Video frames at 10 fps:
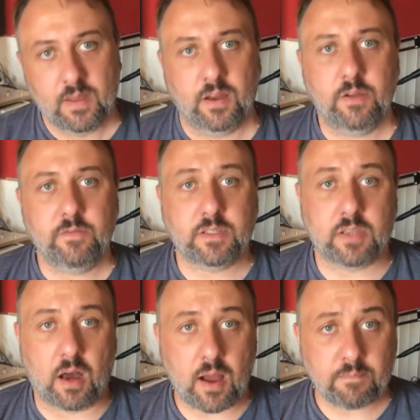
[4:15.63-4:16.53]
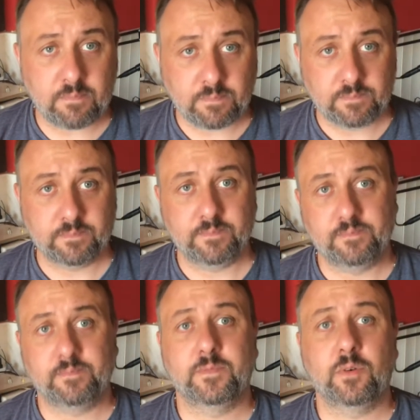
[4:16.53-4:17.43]
And over time,
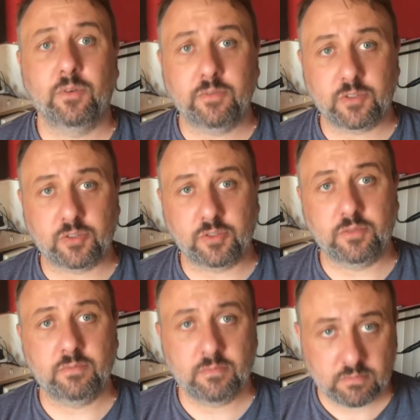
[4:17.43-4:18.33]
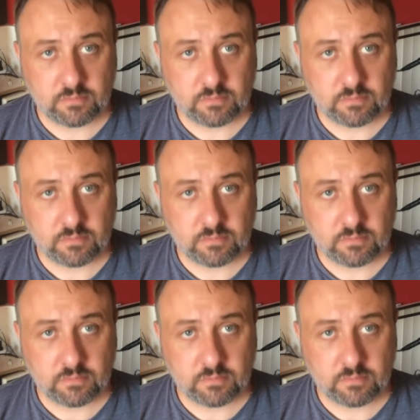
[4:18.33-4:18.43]
all of a sudden,